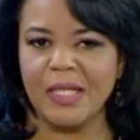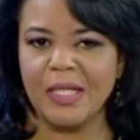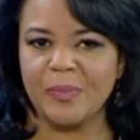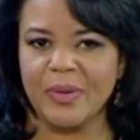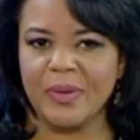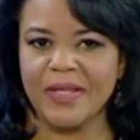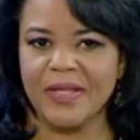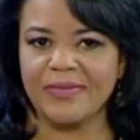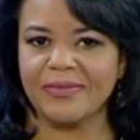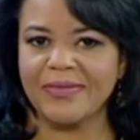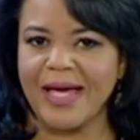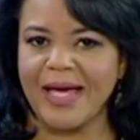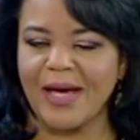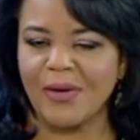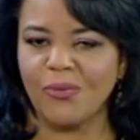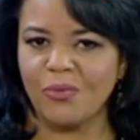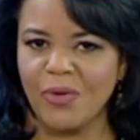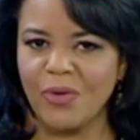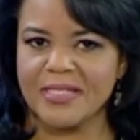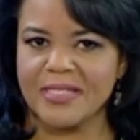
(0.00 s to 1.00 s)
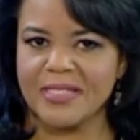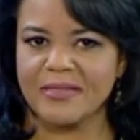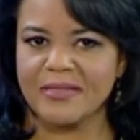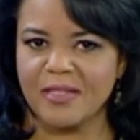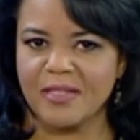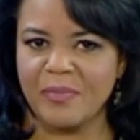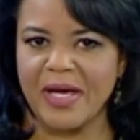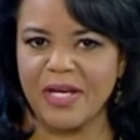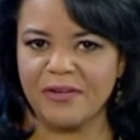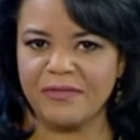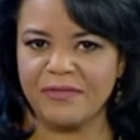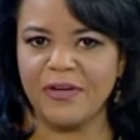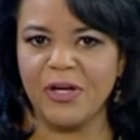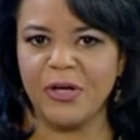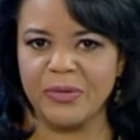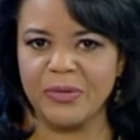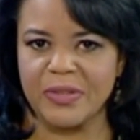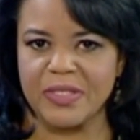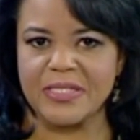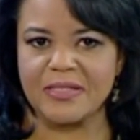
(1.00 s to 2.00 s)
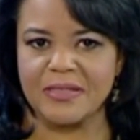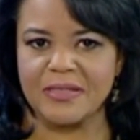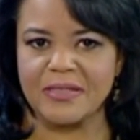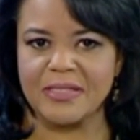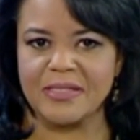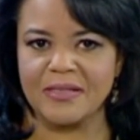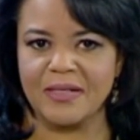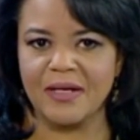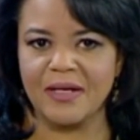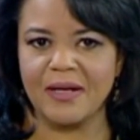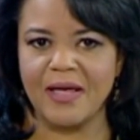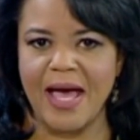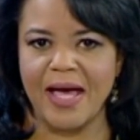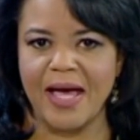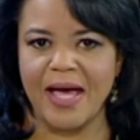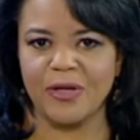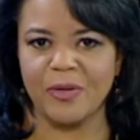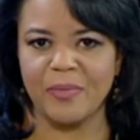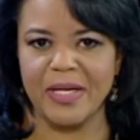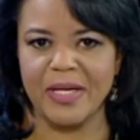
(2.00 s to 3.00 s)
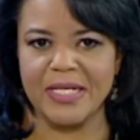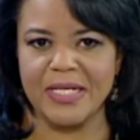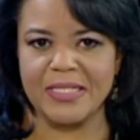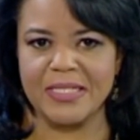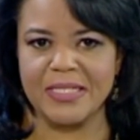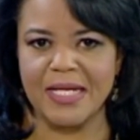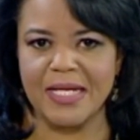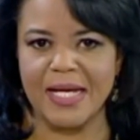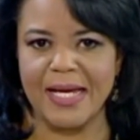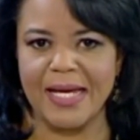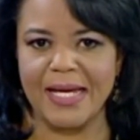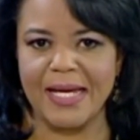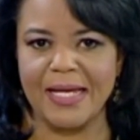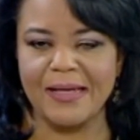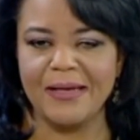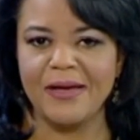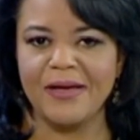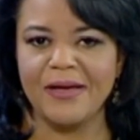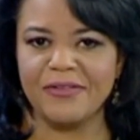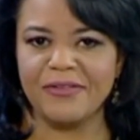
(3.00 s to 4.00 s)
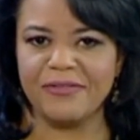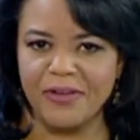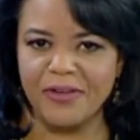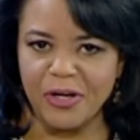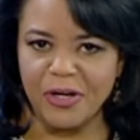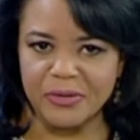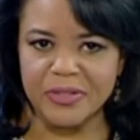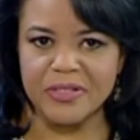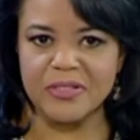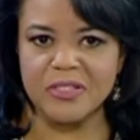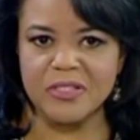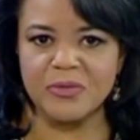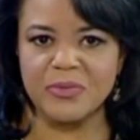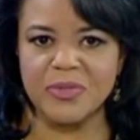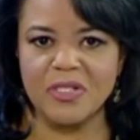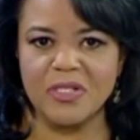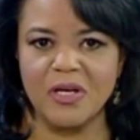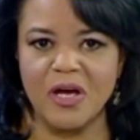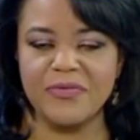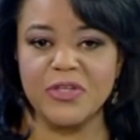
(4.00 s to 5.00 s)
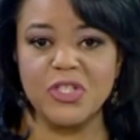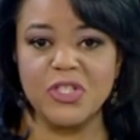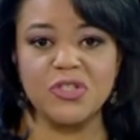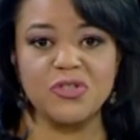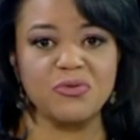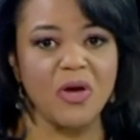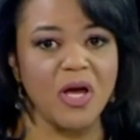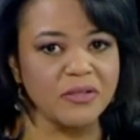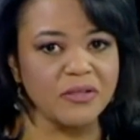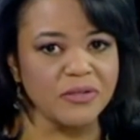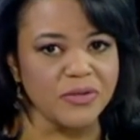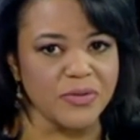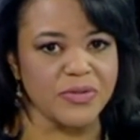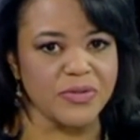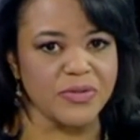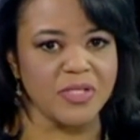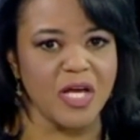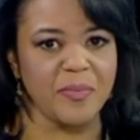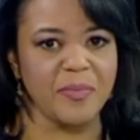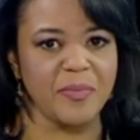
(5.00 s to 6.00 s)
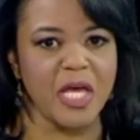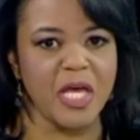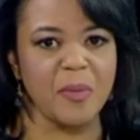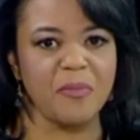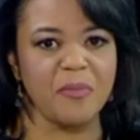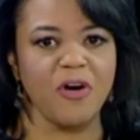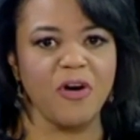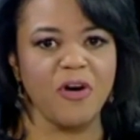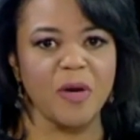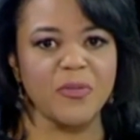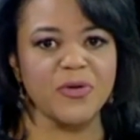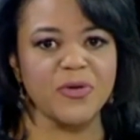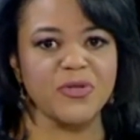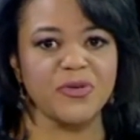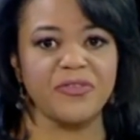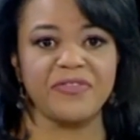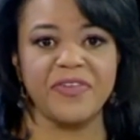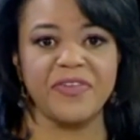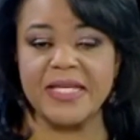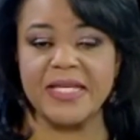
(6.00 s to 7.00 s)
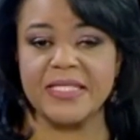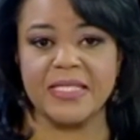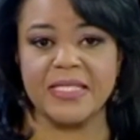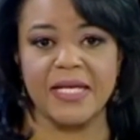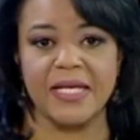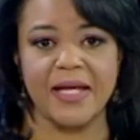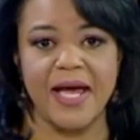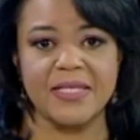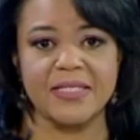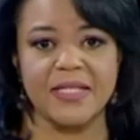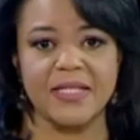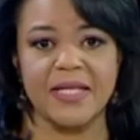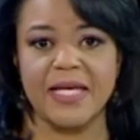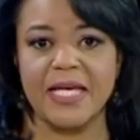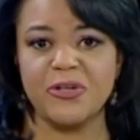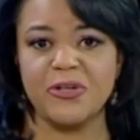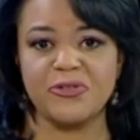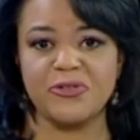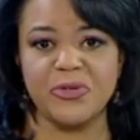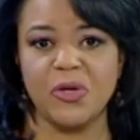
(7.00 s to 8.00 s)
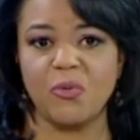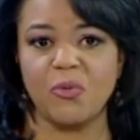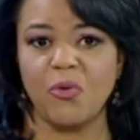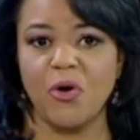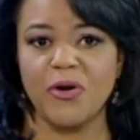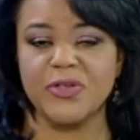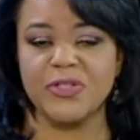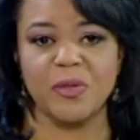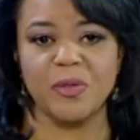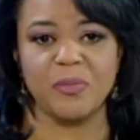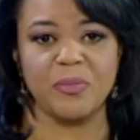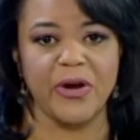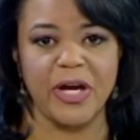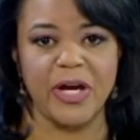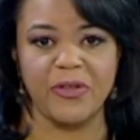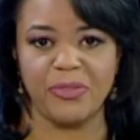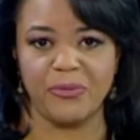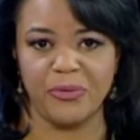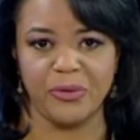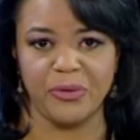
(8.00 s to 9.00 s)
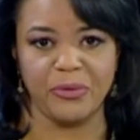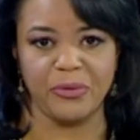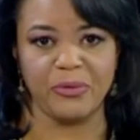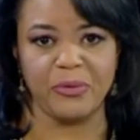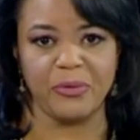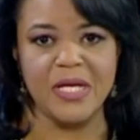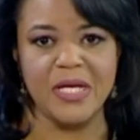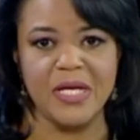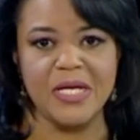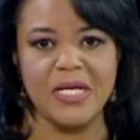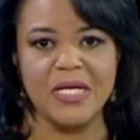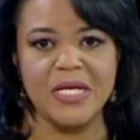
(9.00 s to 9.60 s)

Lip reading: But that wasn't the main focus in the Senate Ag Committee today. The focus was on the struggles some hemp farmers are facing as the industry works to break through.